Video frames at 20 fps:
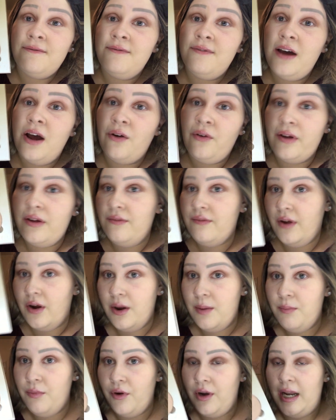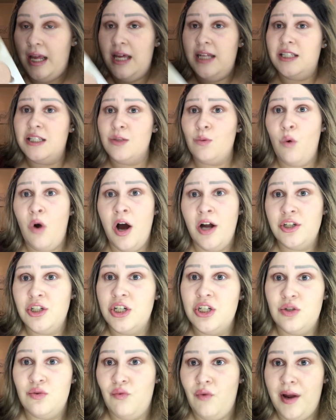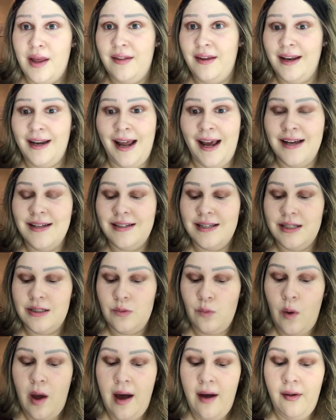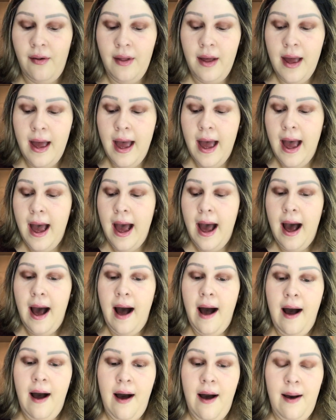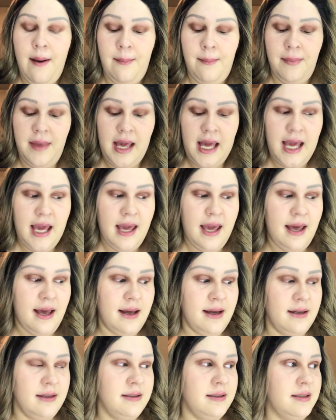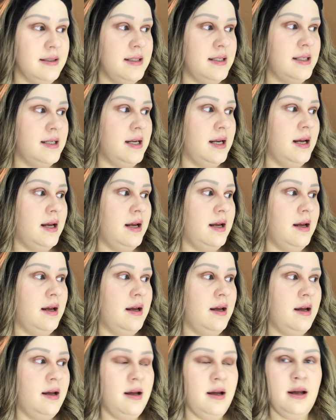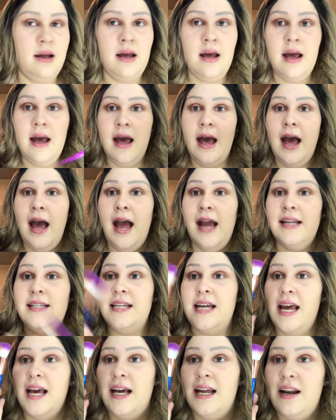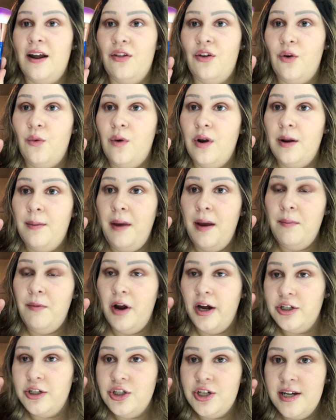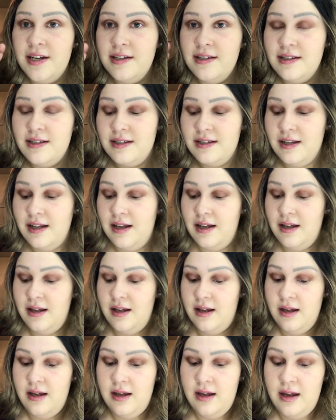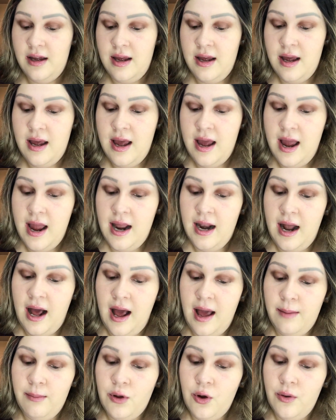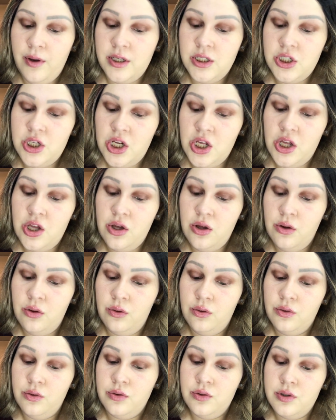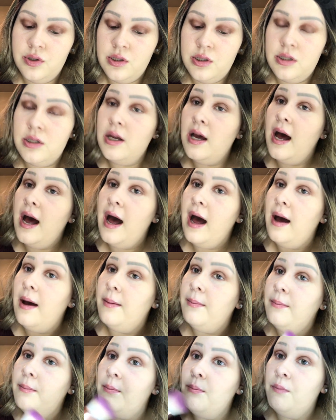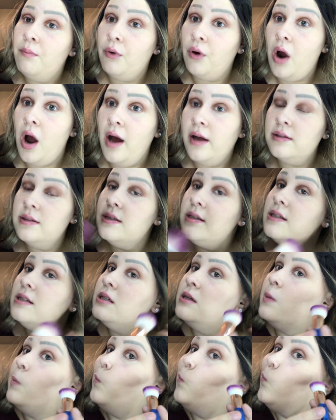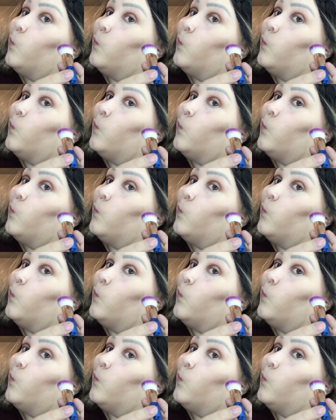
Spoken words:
very, very pretty. It swatches really nice as well. And I take another one of my brushes, and I'm going to use bronzed.